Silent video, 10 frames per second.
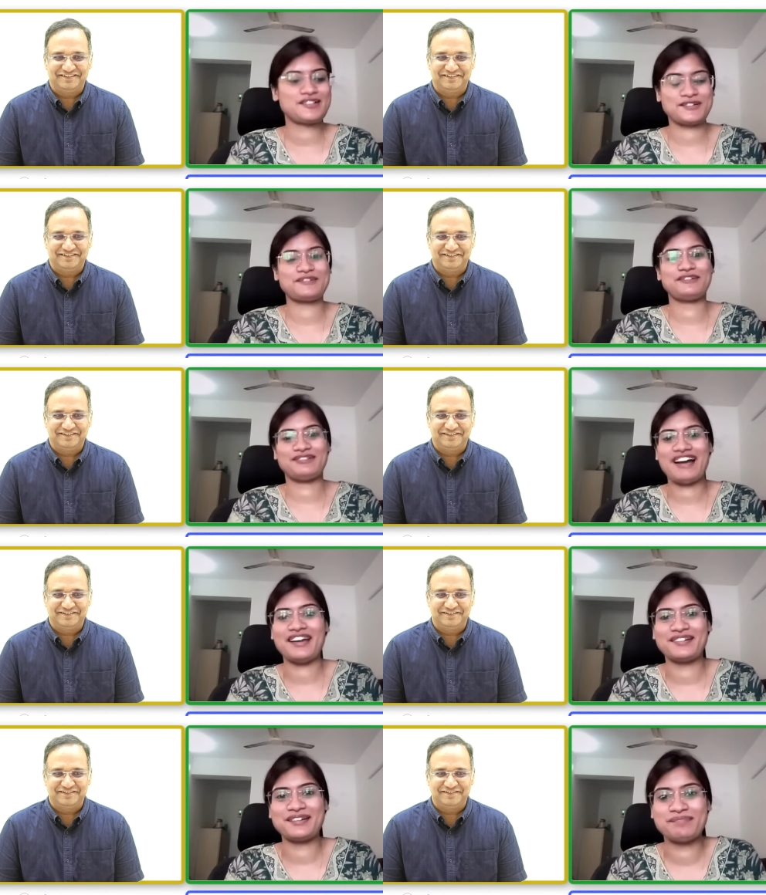Speaker 1: So uh-huh.
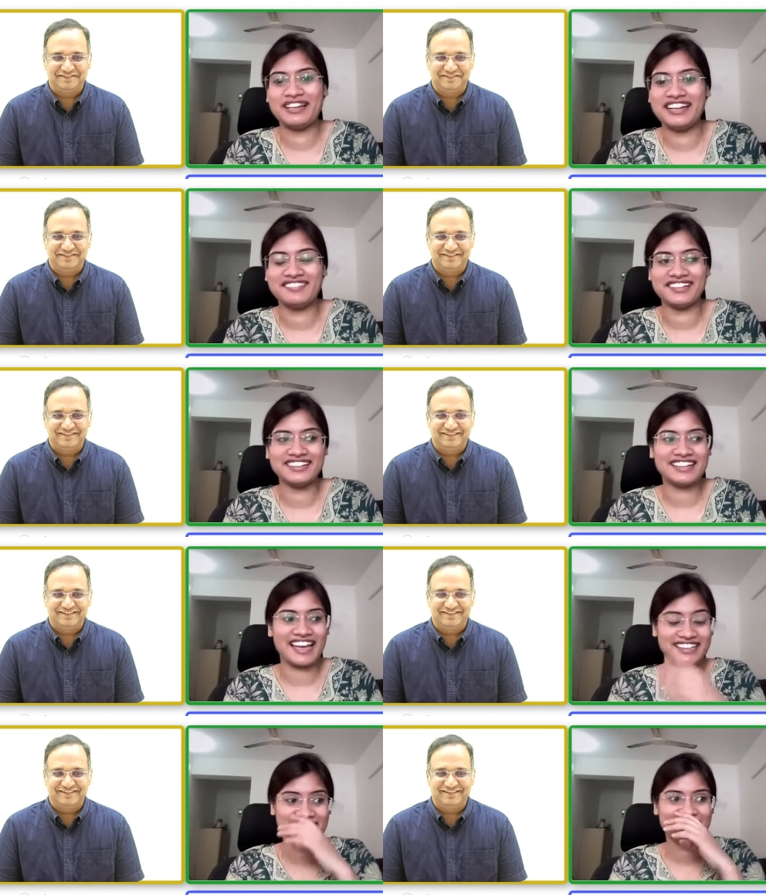I couldn't believe it.
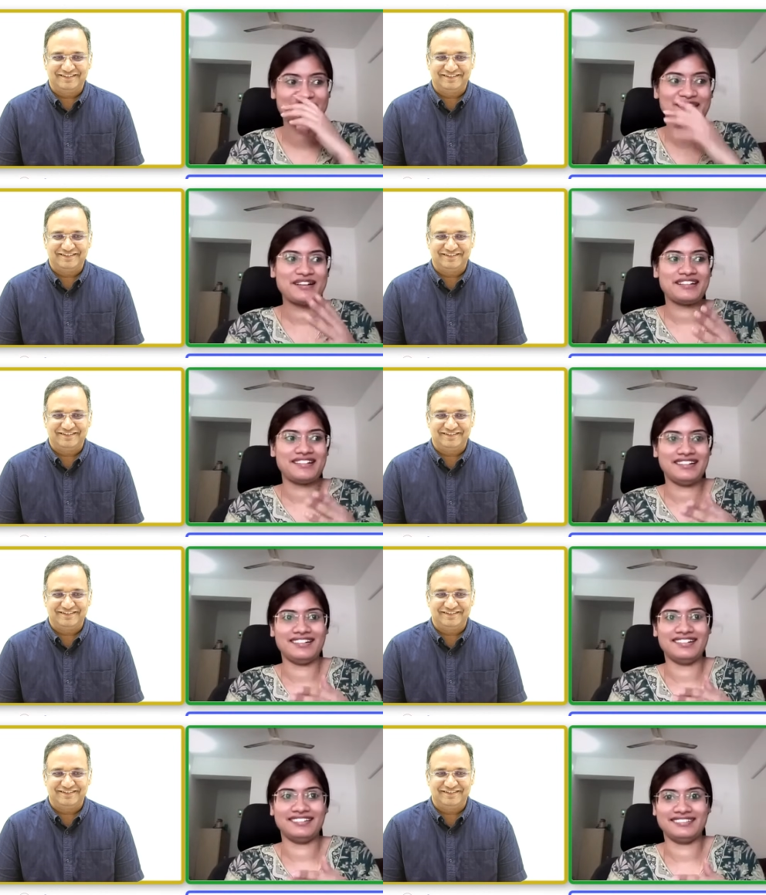I think
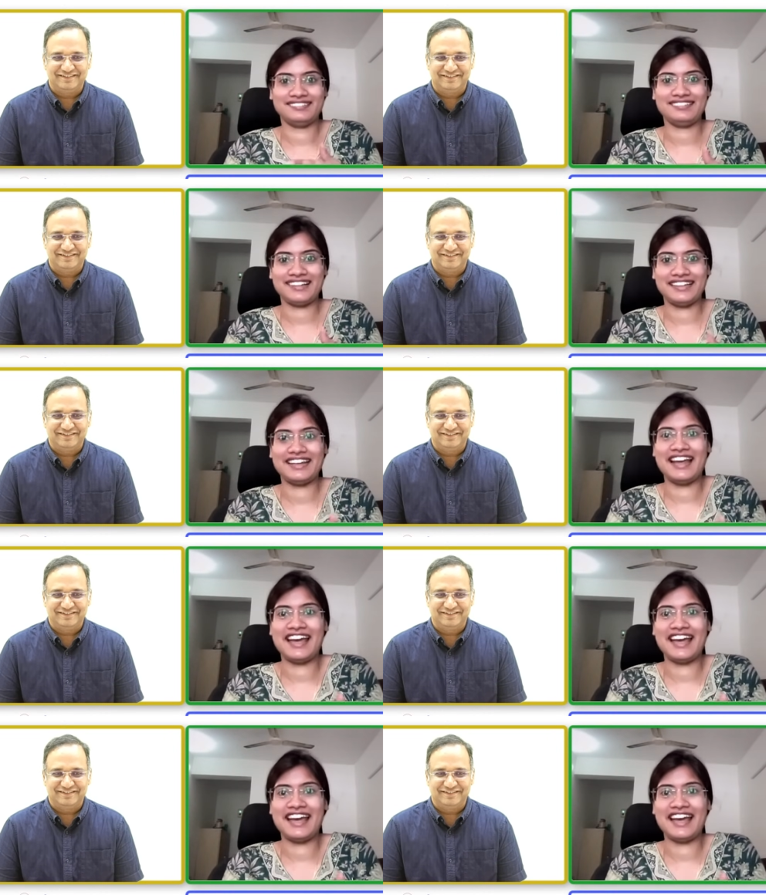uh, then